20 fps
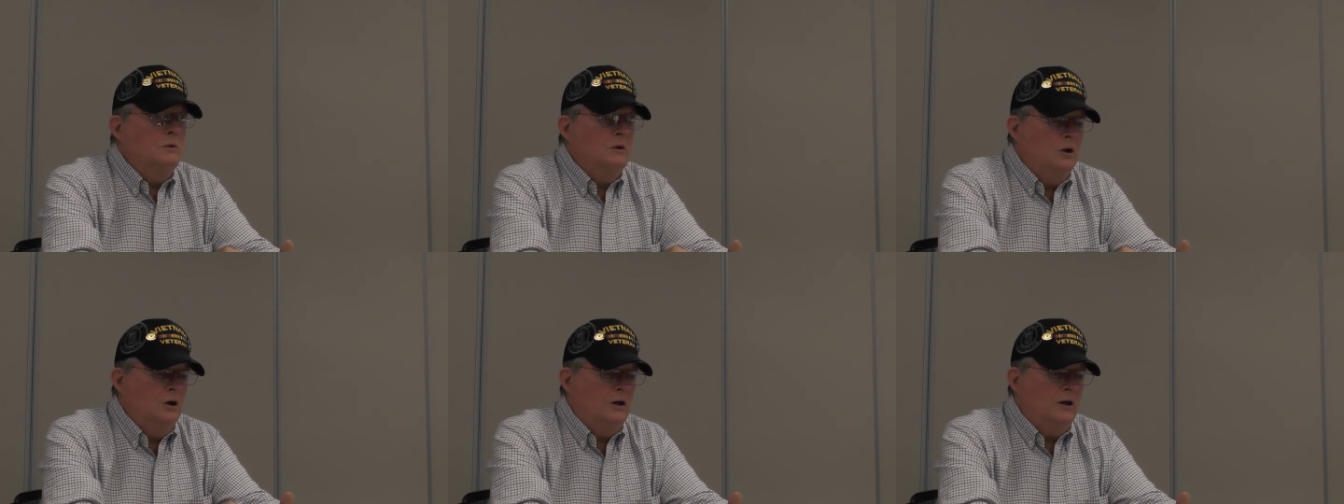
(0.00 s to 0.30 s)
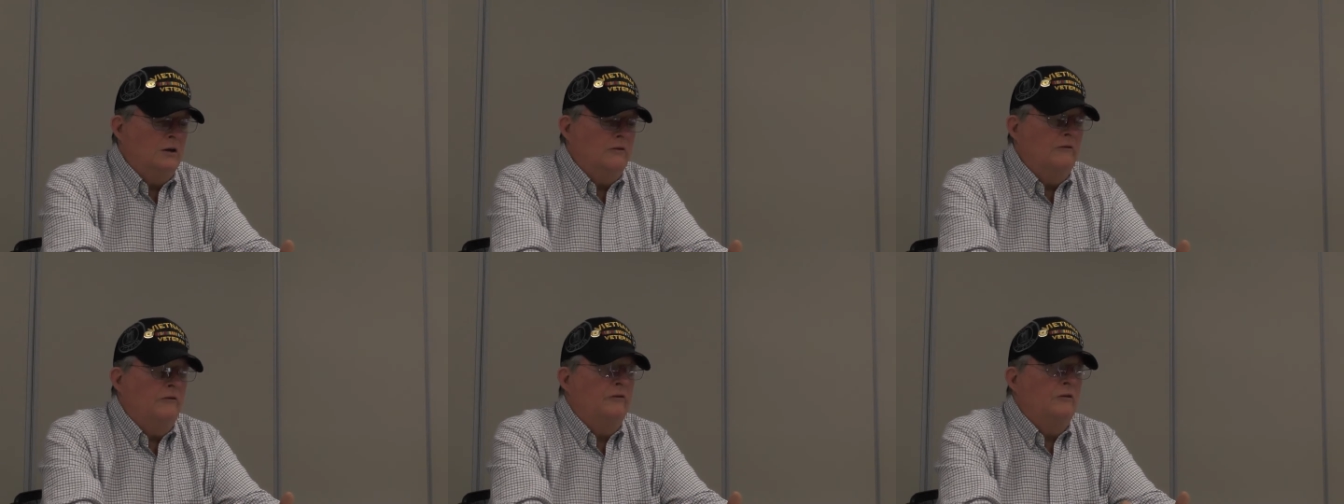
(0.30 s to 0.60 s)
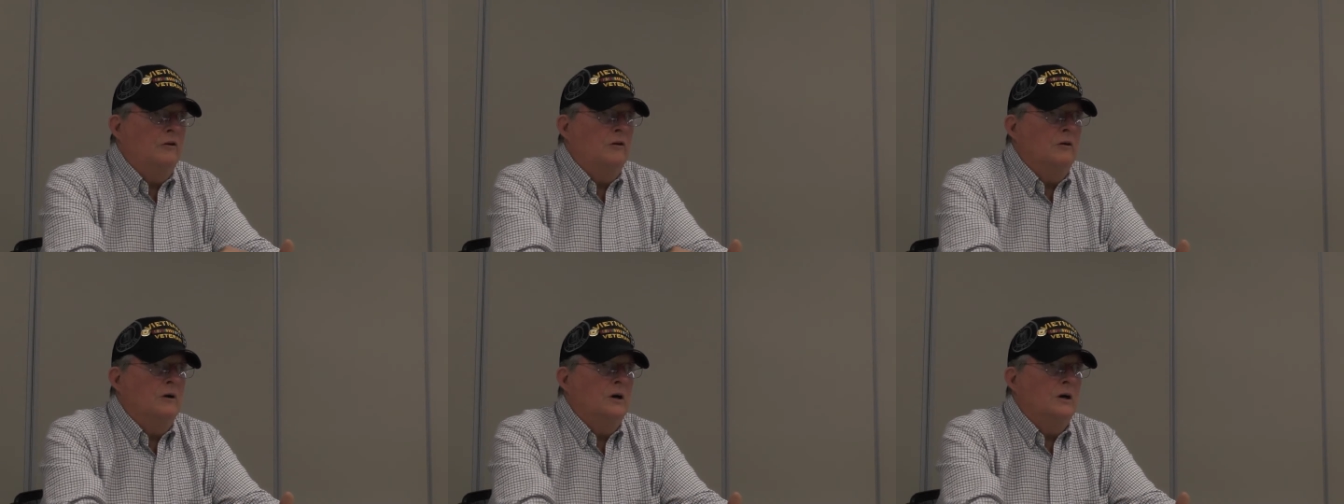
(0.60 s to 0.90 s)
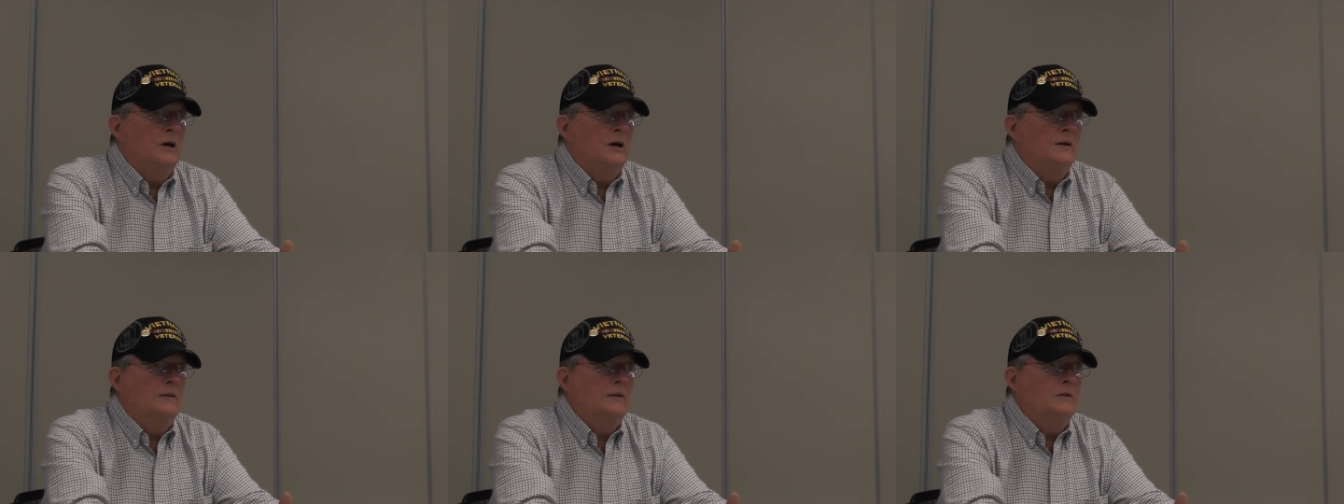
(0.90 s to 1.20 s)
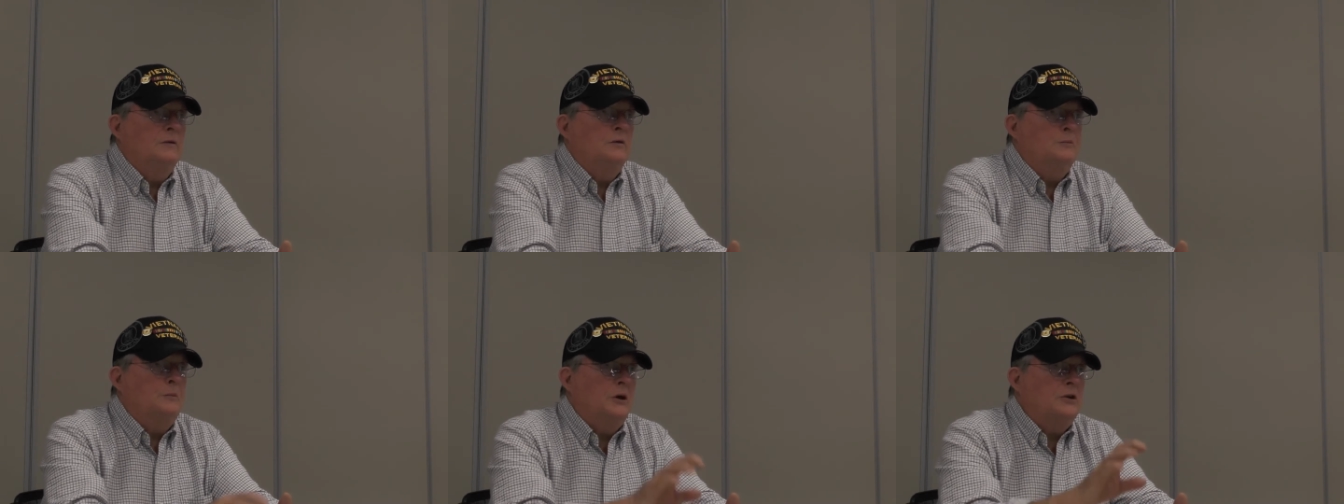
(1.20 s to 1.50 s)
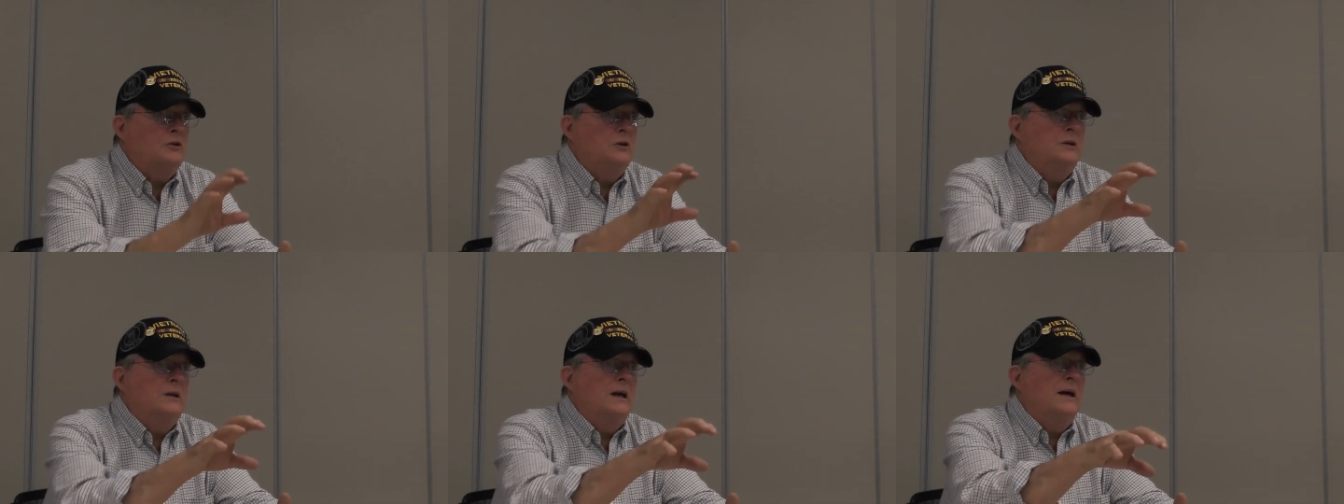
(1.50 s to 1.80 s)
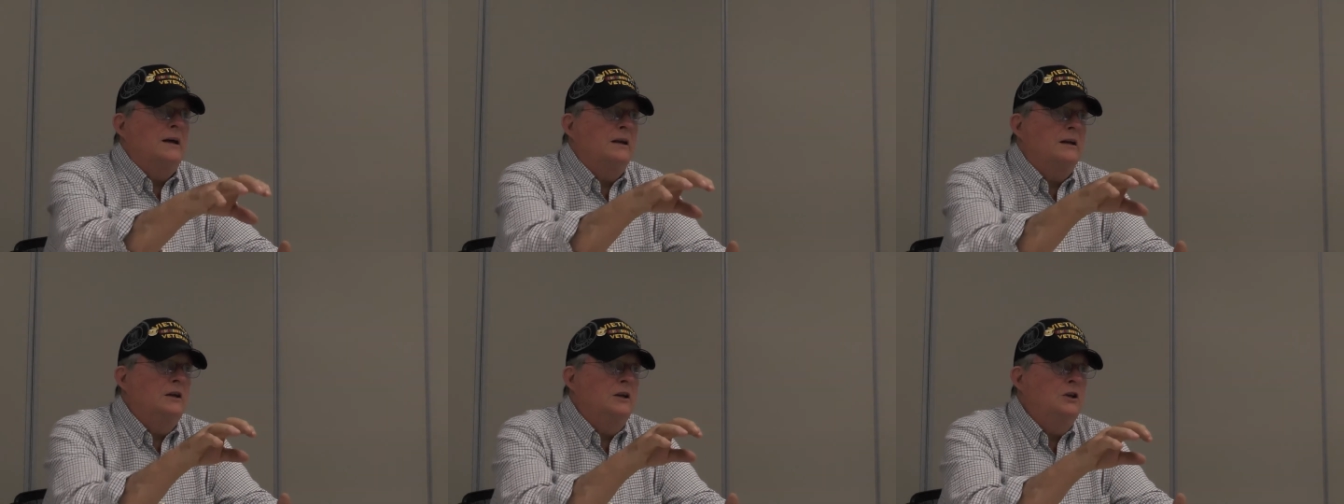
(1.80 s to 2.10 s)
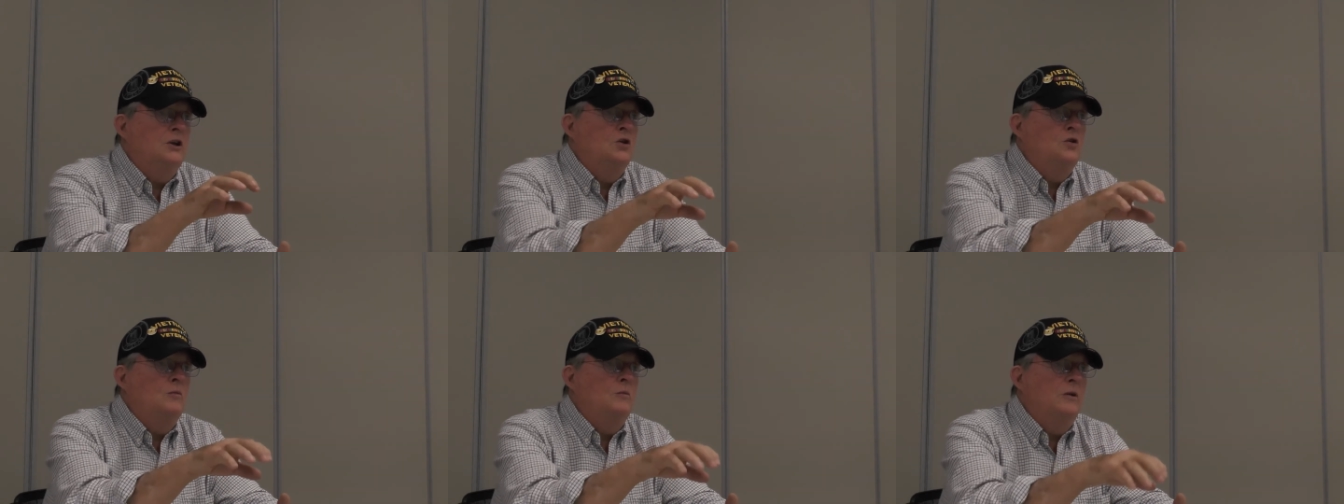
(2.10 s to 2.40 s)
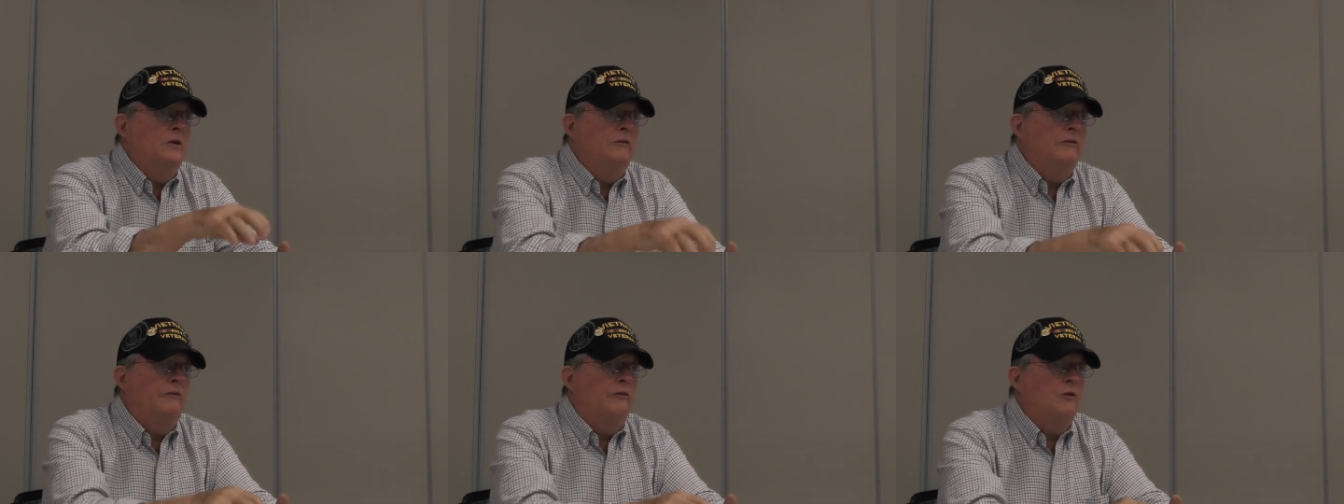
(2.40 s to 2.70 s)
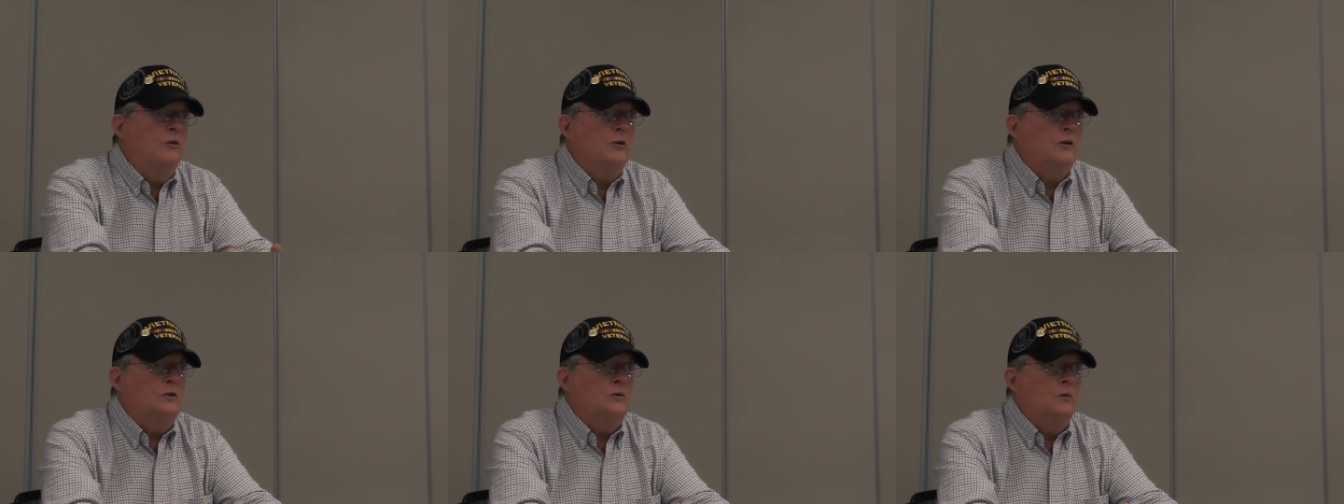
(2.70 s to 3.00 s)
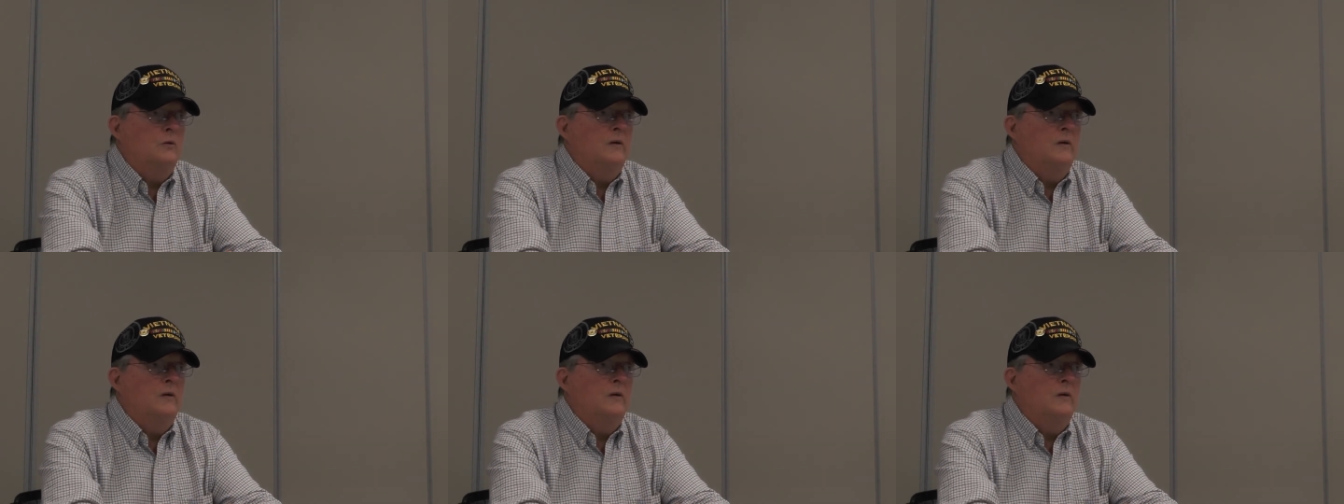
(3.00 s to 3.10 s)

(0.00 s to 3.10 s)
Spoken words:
looking for, especially down in the U-Min Forest,